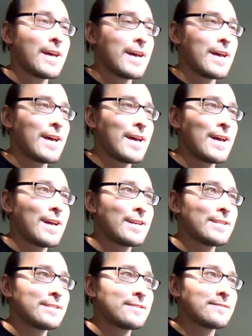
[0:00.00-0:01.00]

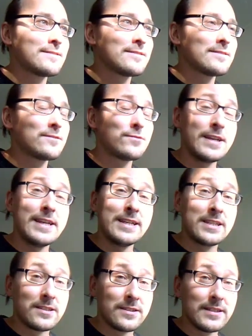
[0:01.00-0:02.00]
and the
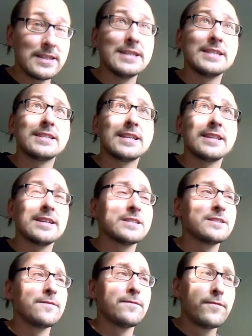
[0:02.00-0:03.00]
reason is that
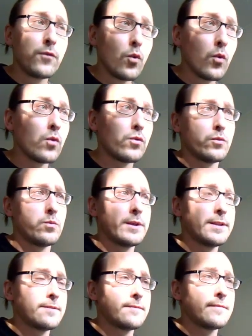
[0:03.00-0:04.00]
it's full
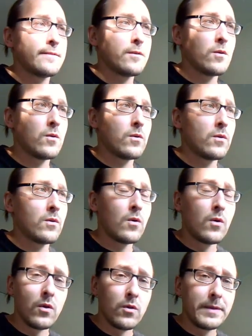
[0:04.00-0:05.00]
with
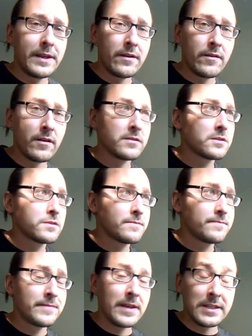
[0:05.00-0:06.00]
all minerals
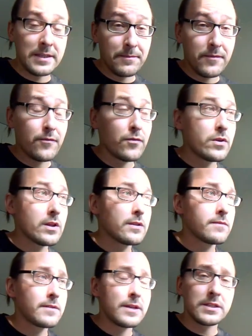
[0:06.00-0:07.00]
except fuel.
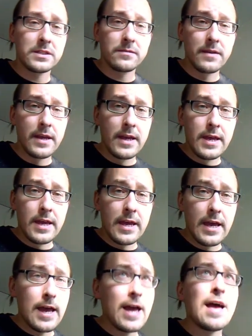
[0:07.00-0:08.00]
There's
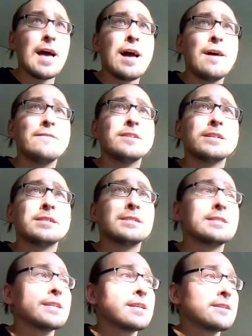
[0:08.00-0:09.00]

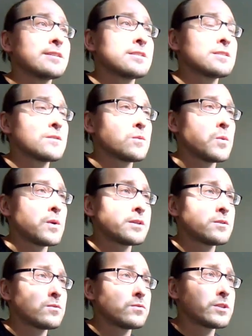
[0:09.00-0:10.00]
avians and it's quite
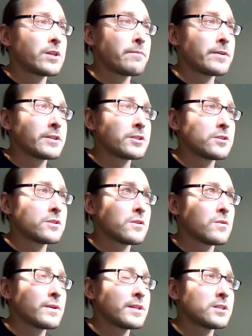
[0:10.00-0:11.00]
good temperature,
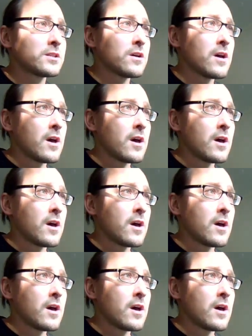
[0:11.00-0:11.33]
so it's a